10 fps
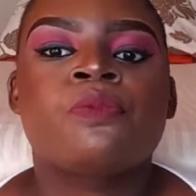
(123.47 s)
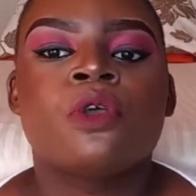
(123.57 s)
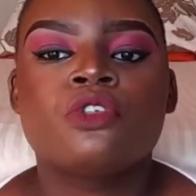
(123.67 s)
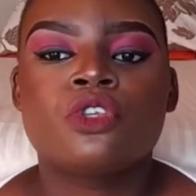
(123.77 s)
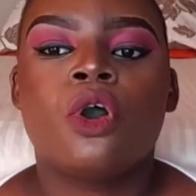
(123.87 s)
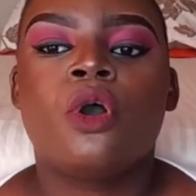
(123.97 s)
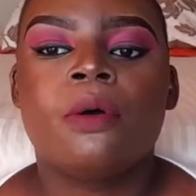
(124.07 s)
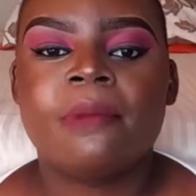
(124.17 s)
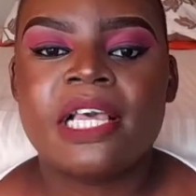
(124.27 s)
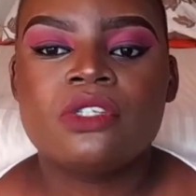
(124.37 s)
so
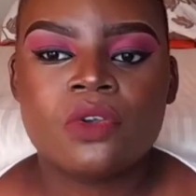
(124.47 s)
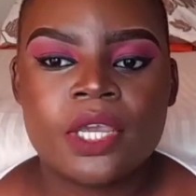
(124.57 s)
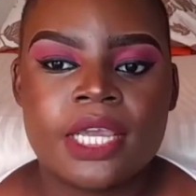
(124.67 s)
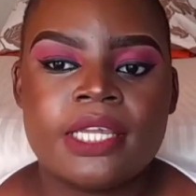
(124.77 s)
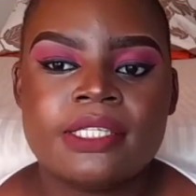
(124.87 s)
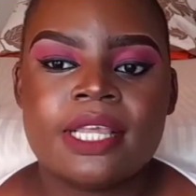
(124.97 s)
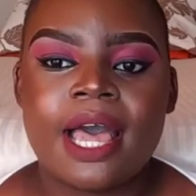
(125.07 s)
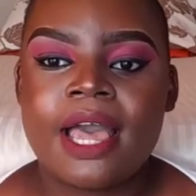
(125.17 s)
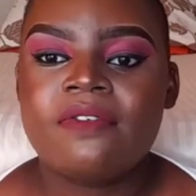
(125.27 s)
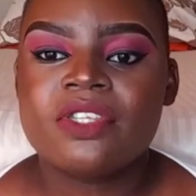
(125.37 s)
my story is I
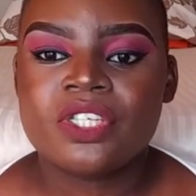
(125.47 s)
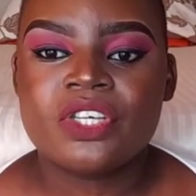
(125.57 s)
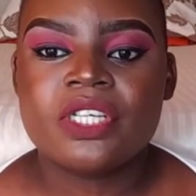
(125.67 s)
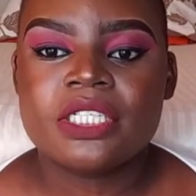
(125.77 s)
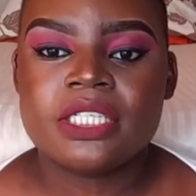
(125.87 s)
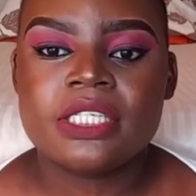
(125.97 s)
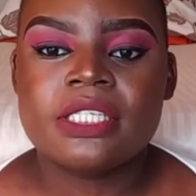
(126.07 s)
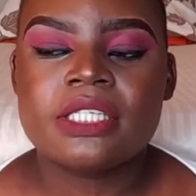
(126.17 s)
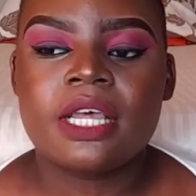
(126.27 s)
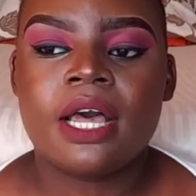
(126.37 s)
have
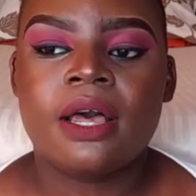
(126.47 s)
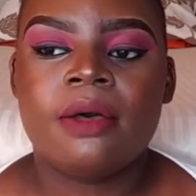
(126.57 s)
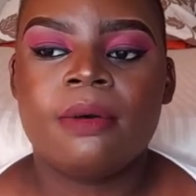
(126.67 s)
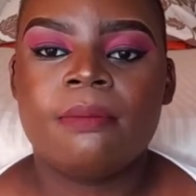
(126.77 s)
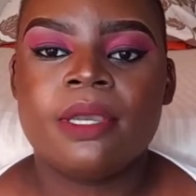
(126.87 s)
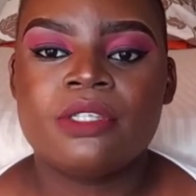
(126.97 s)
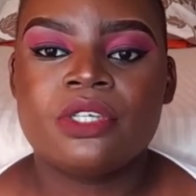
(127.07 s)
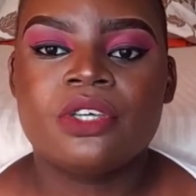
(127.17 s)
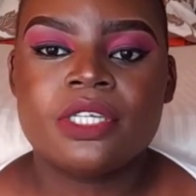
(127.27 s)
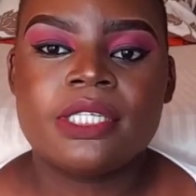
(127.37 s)
insecurities. My
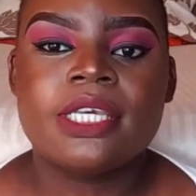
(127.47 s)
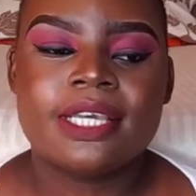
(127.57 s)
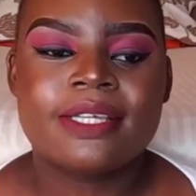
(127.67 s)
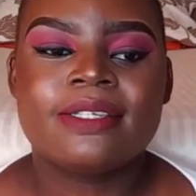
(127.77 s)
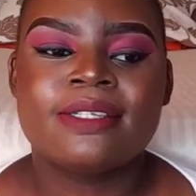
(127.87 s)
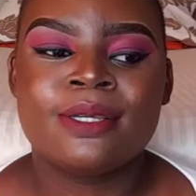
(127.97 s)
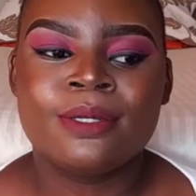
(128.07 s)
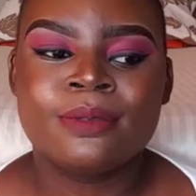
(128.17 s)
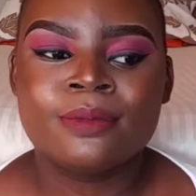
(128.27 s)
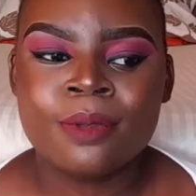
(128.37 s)
insecurity is
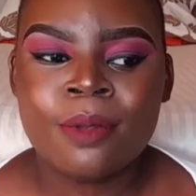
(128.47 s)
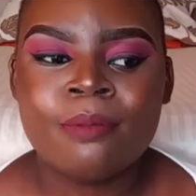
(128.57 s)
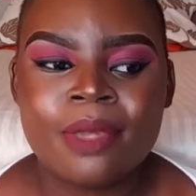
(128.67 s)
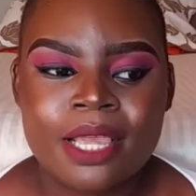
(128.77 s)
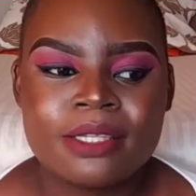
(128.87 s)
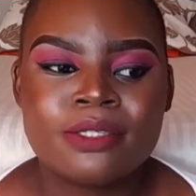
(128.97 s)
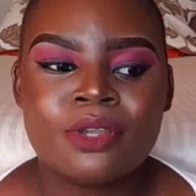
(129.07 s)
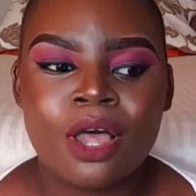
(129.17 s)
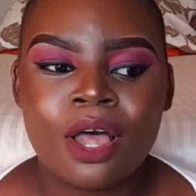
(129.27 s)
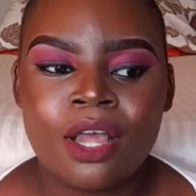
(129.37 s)
based
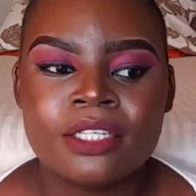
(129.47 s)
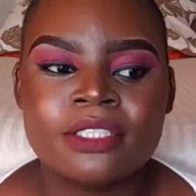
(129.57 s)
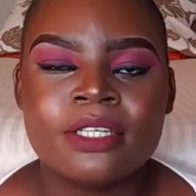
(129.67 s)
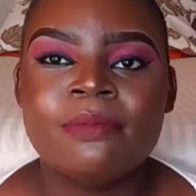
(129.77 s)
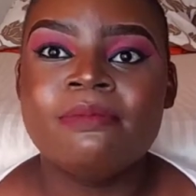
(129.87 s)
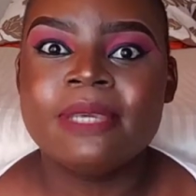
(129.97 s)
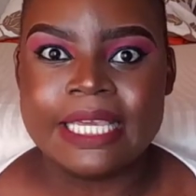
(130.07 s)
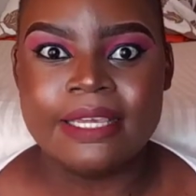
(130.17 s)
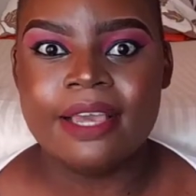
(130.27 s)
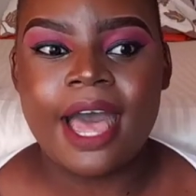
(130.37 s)
on
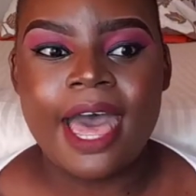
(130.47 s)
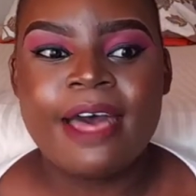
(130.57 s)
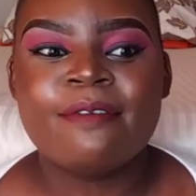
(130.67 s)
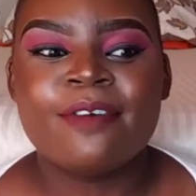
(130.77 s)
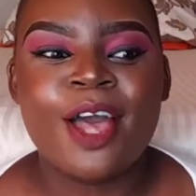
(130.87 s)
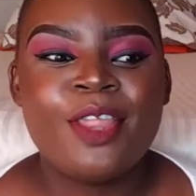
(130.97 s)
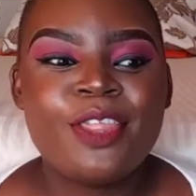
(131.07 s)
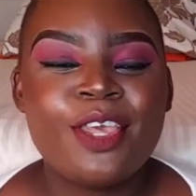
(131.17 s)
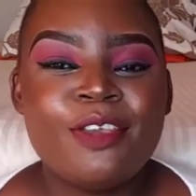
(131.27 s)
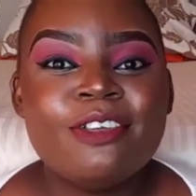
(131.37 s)
me. I have
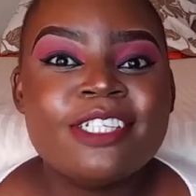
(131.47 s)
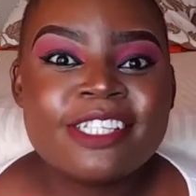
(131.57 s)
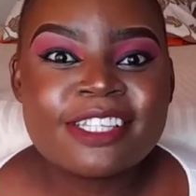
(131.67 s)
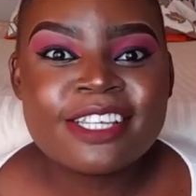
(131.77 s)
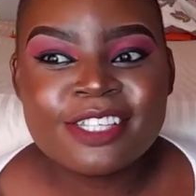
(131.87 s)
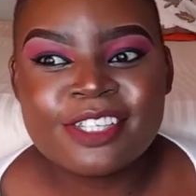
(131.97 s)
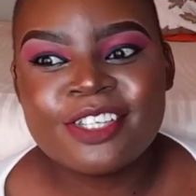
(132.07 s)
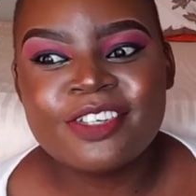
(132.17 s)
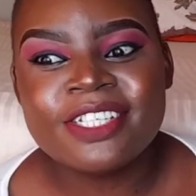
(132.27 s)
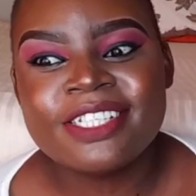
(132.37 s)
a huge
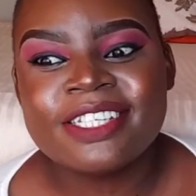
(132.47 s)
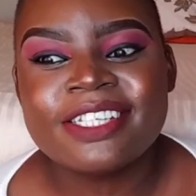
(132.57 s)
insecurity